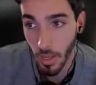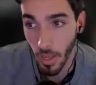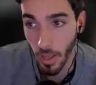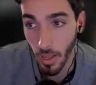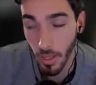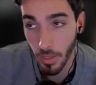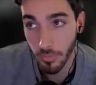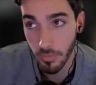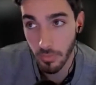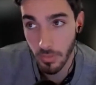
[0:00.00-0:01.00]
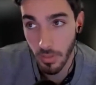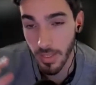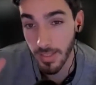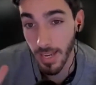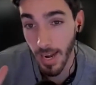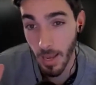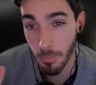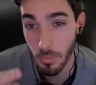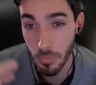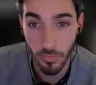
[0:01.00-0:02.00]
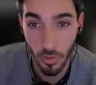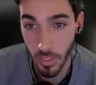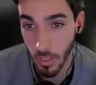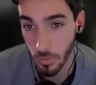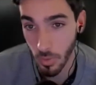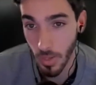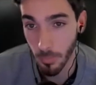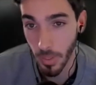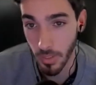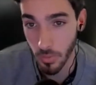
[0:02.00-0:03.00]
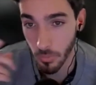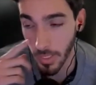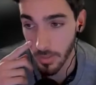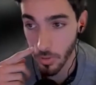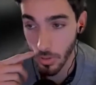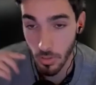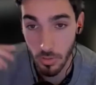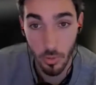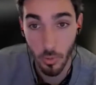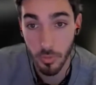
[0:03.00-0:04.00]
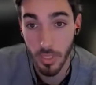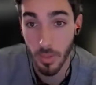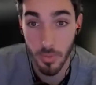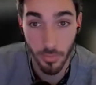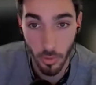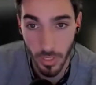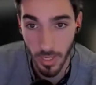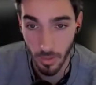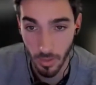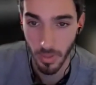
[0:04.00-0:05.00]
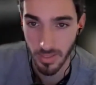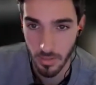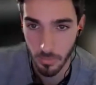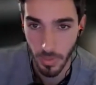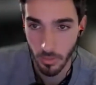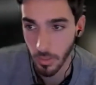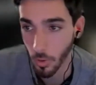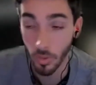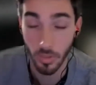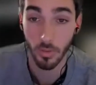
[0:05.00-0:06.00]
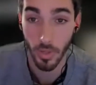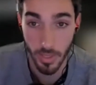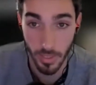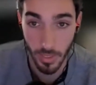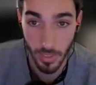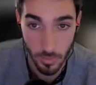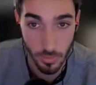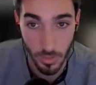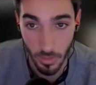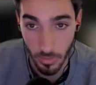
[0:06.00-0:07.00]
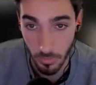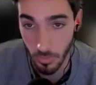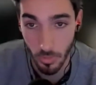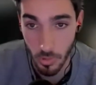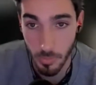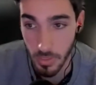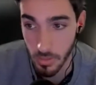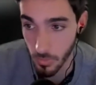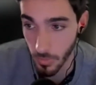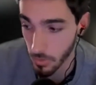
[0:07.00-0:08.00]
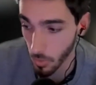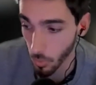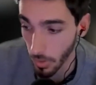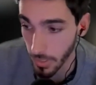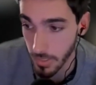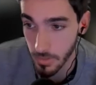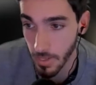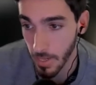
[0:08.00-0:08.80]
of the thing that happened before they got to that page, right? So there's two types of organic pages manually, or the way they get to those pages, right? So one is